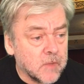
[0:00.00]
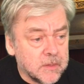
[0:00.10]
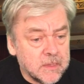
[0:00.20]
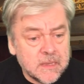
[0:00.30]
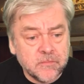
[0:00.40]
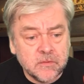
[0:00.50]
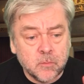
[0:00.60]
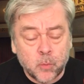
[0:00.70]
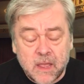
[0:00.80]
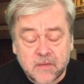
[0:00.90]
You're
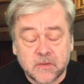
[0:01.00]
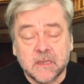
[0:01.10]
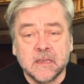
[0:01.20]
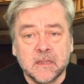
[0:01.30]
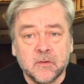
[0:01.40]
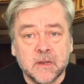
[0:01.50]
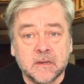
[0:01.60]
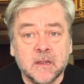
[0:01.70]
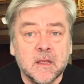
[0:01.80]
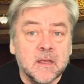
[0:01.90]
given whatever key you're
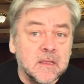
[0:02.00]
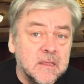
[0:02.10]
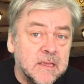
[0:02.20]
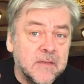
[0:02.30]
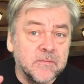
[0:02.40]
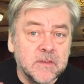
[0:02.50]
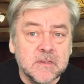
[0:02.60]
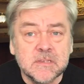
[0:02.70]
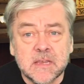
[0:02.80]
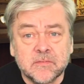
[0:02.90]
in, you're given your
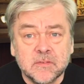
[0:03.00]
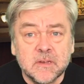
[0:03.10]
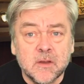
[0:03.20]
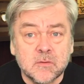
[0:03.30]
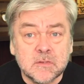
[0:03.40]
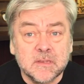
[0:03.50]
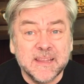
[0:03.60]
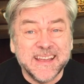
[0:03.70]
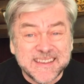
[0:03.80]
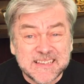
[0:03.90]
7 notes, and
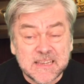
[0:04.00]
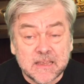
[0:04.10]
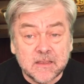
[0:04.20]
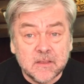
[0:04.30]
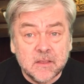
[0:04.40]
that is it.